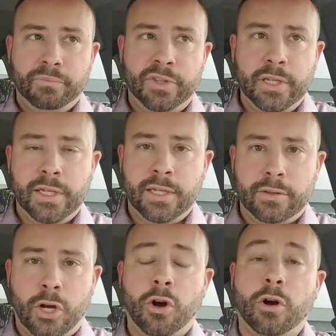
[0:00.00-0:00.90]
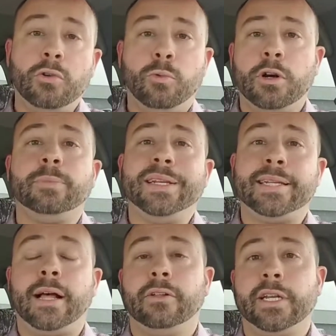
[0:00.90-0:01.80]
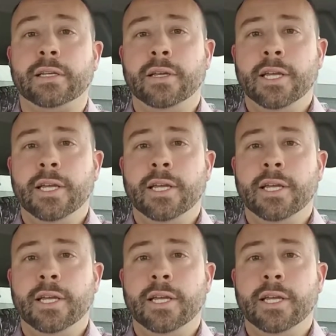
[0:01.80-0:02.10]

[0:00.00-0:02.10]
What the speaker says: the hard work mentality,